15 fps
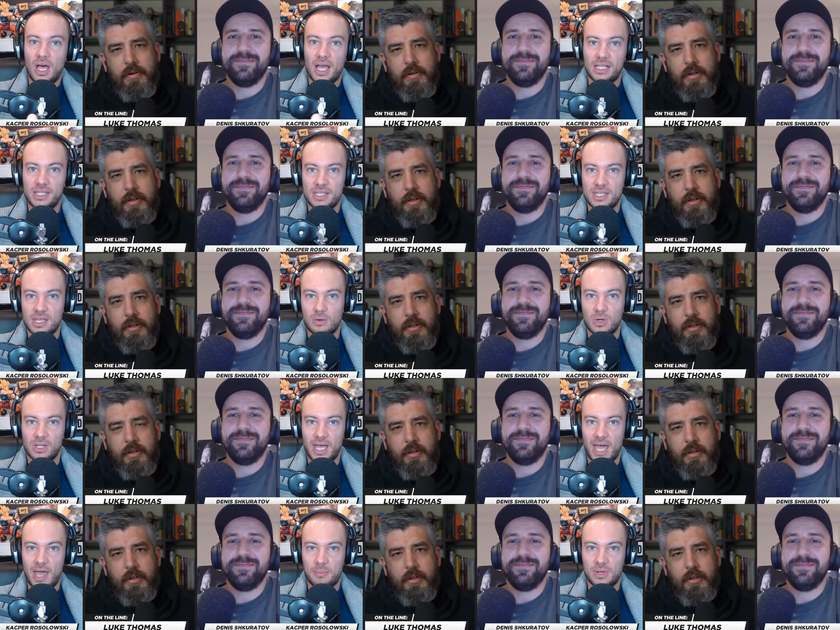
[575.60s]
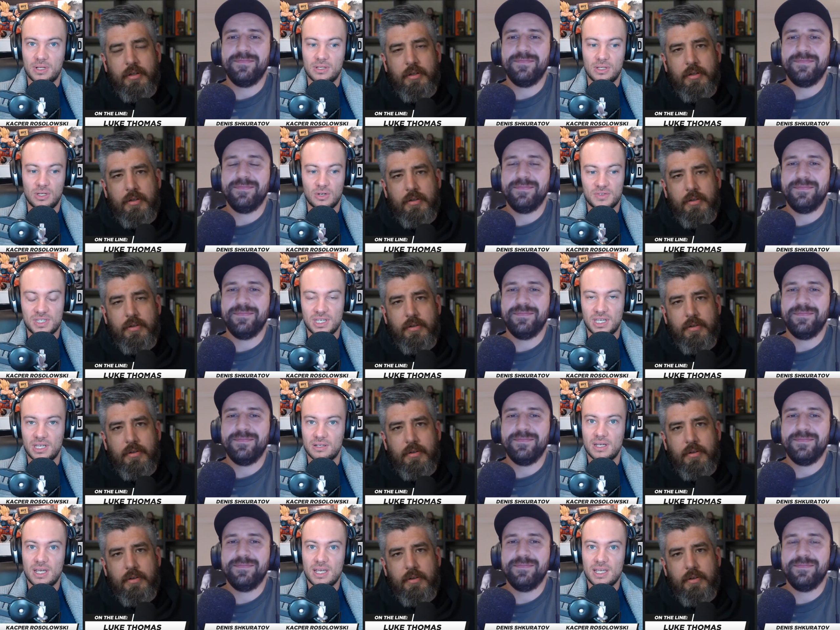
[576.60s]
Speaker 1: likely that it will happen? The
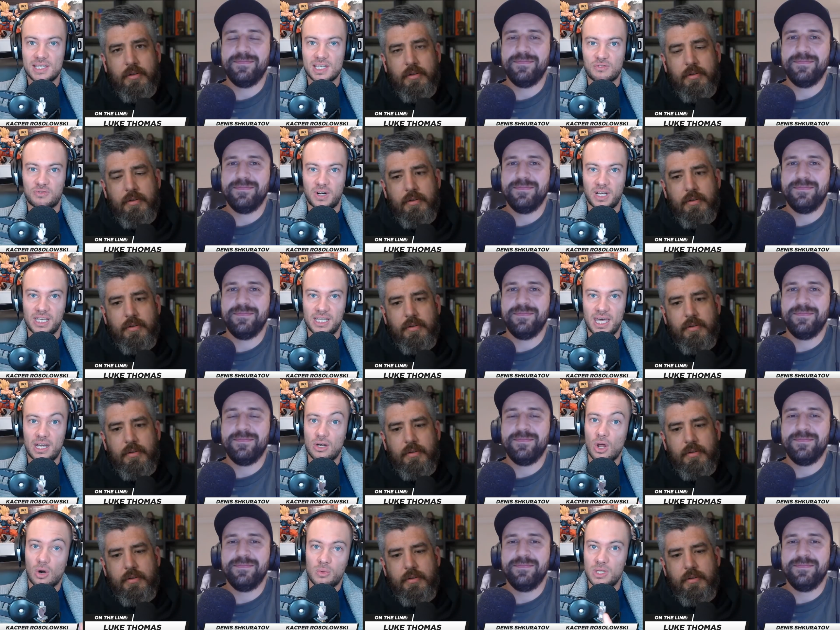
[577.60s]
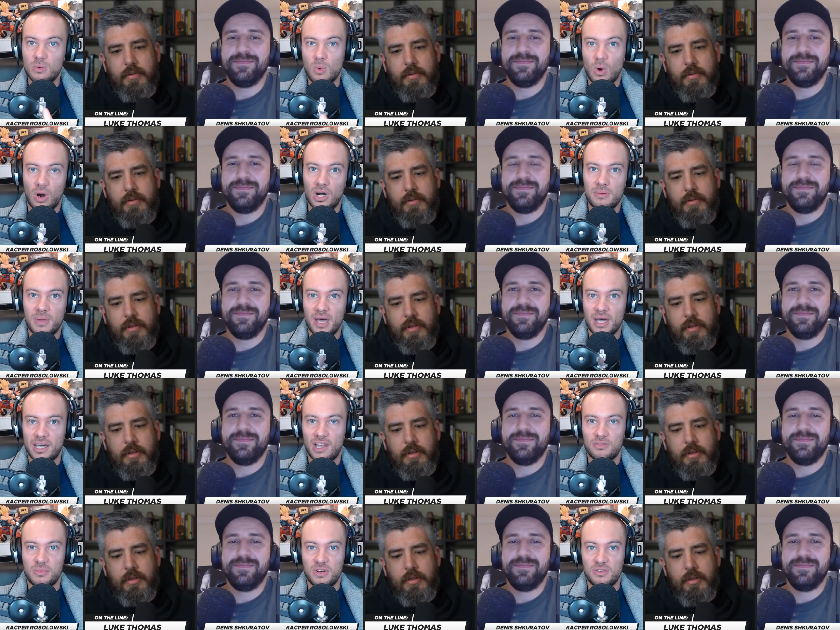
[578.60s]
UFC can self regulate and not really worry
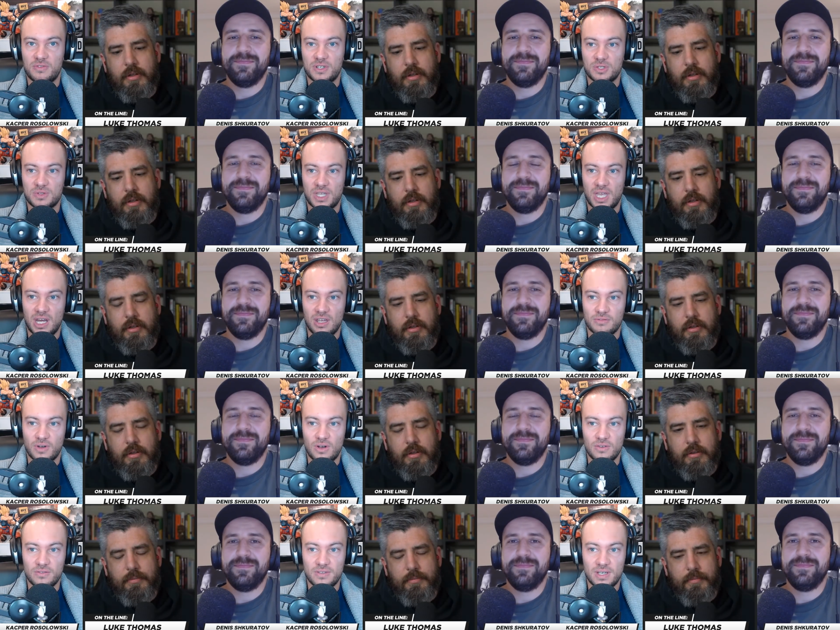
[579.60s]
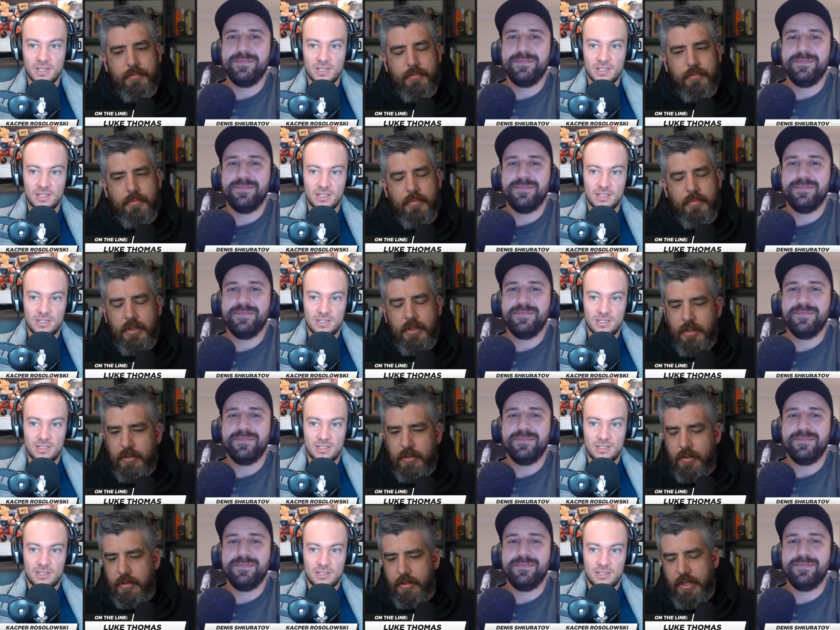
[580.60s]
about government officials getting involved?
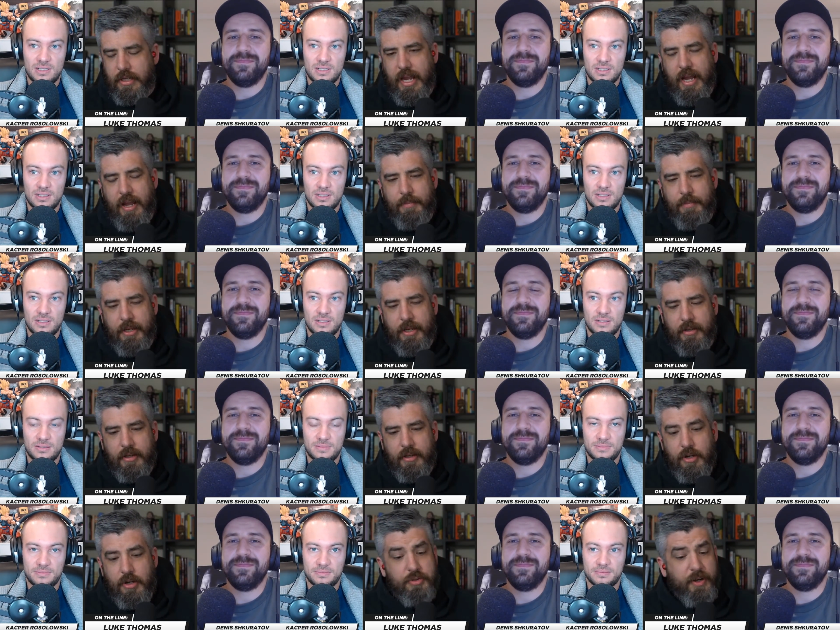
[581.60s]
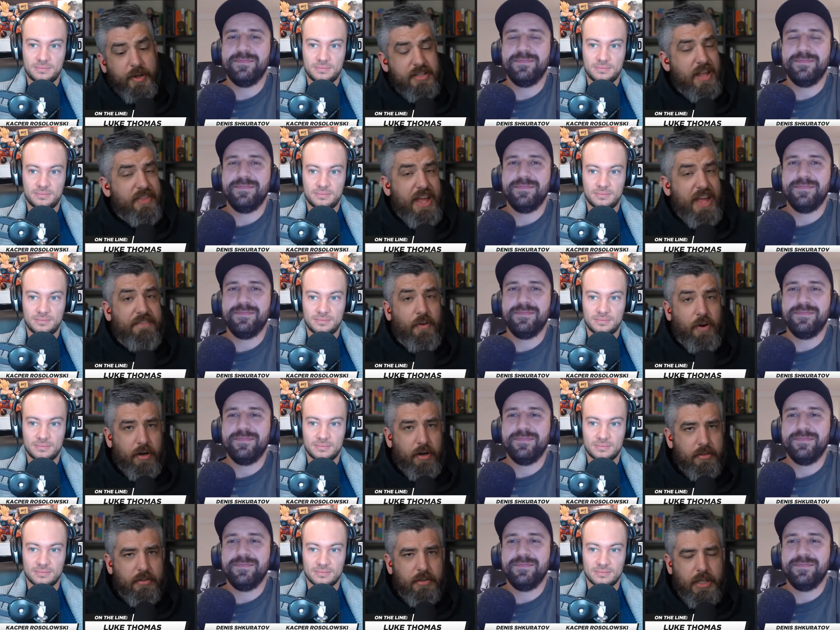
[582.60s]
Speaker 2: Yeah, I mean, Costa Rica's not that
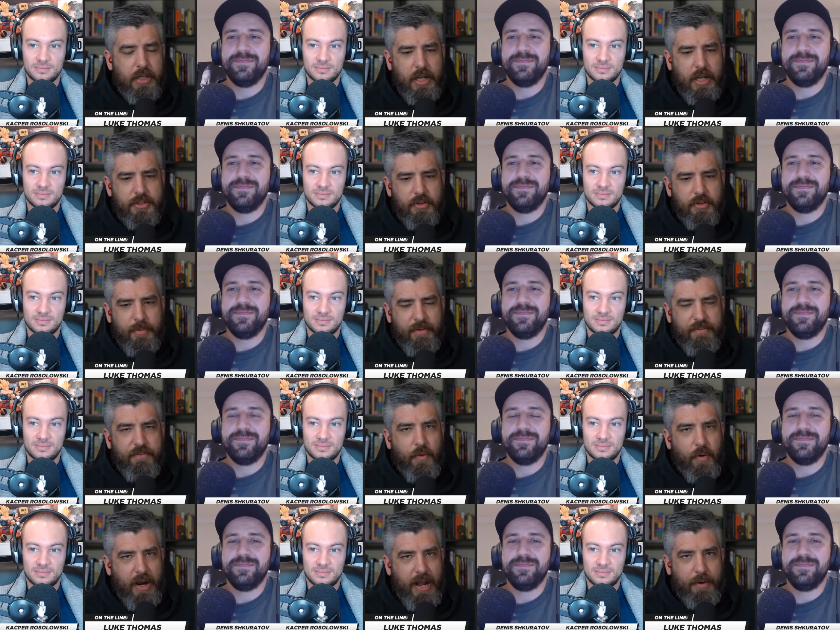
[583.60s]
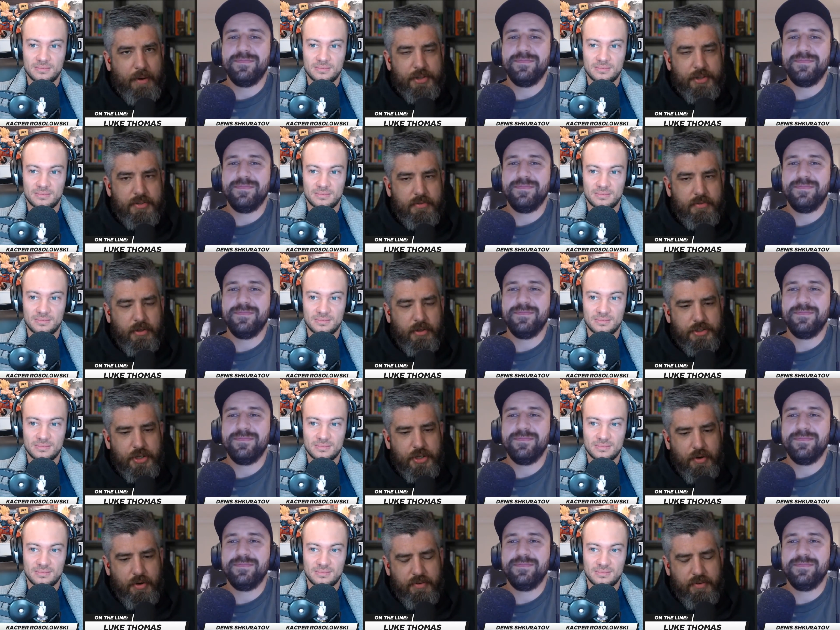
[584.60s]
far. Uh, it's only about four hours or
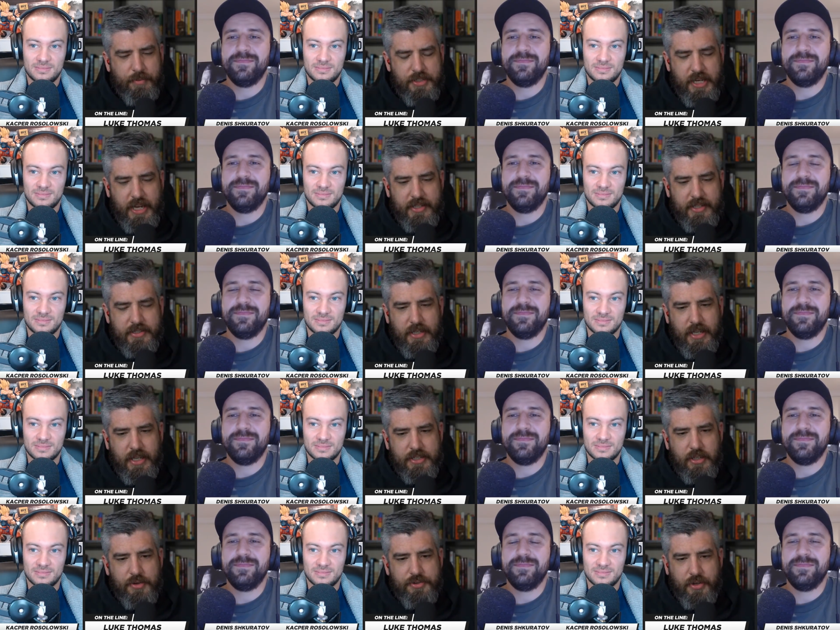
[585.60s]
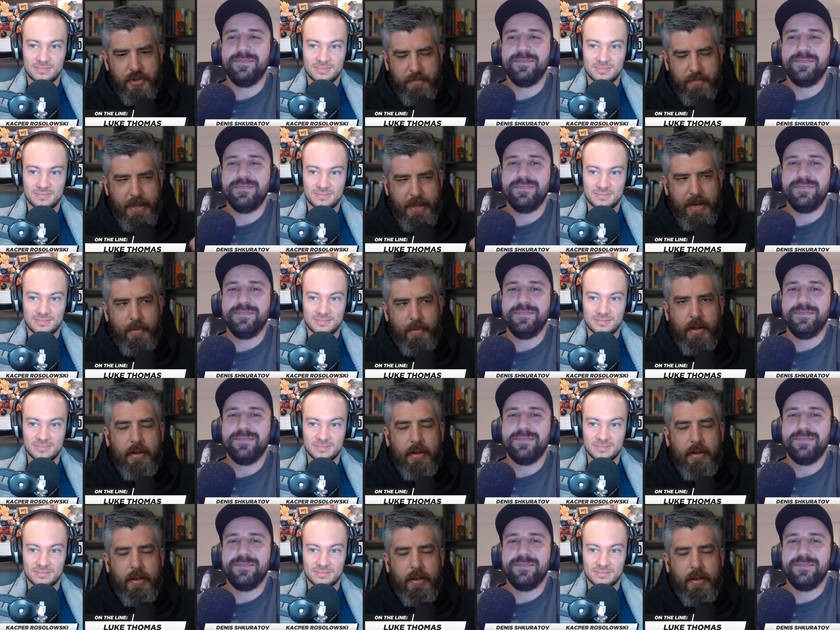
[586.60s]
so from the states. That's closer than Panama.